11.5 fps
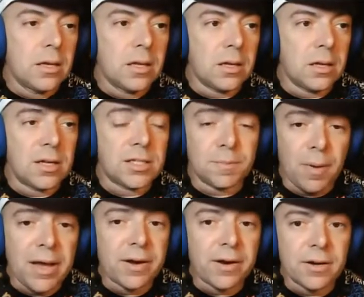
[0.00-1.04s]

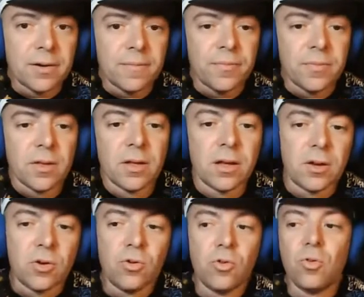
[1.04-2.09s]
Aspire,
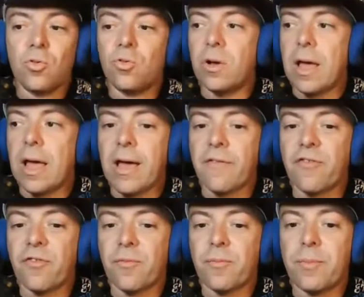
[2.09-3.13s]
who
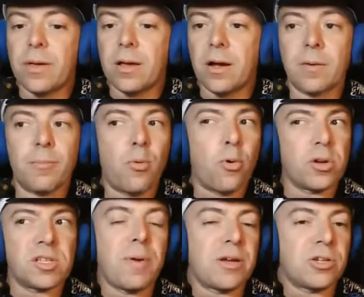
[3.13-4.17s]
are
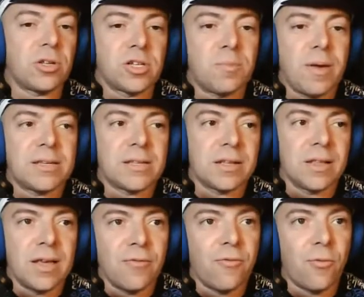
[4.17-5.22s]
port specialists
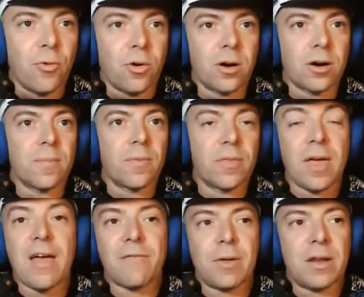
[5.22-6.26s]
basically they
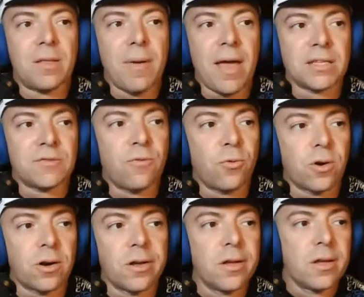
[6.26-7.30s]
have been in the past
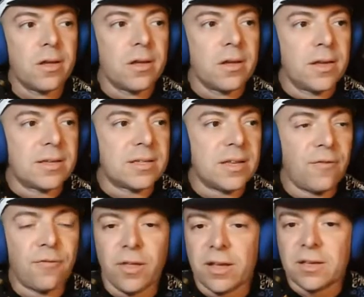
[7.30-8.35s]
for
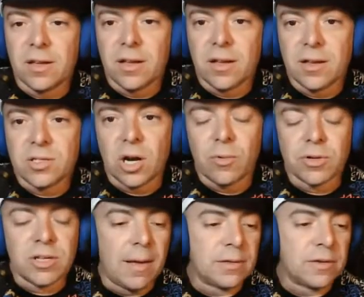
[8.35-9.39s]
stuff like Star
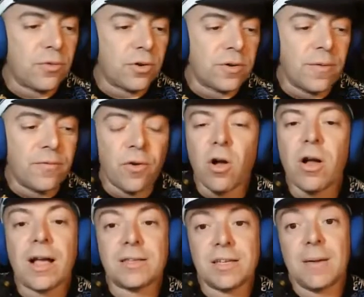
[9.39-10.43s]
Wars games, for all
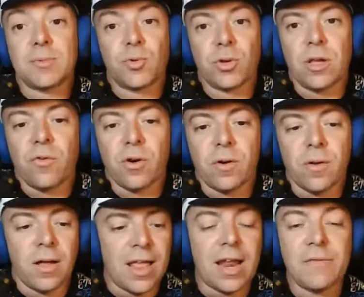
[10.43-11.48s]
kinds of games, really, for
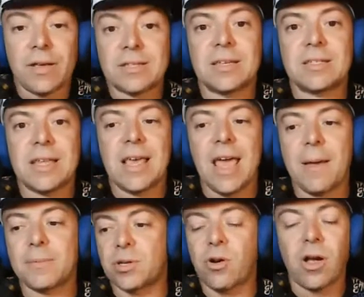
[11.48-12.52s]
a lot of existing
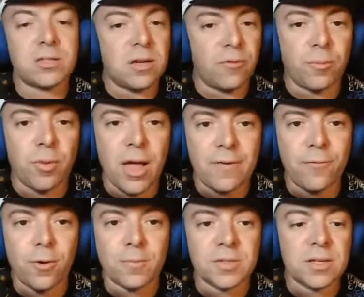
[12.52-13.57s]
games across different
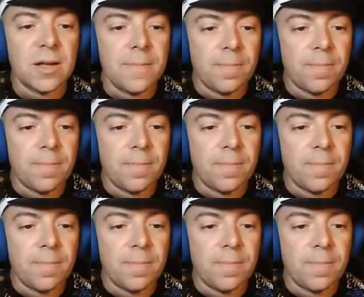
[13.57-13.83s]
platforms.